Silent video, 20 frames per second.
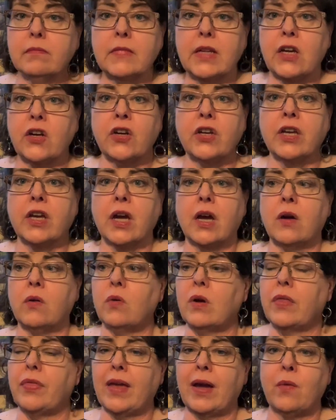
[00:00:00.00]
There you go.
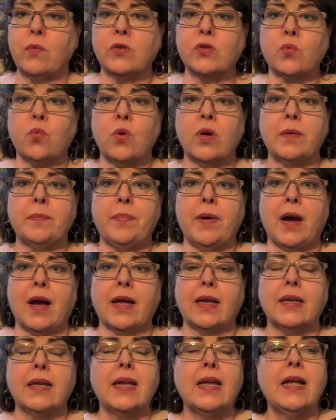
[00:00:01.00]
That was one pot.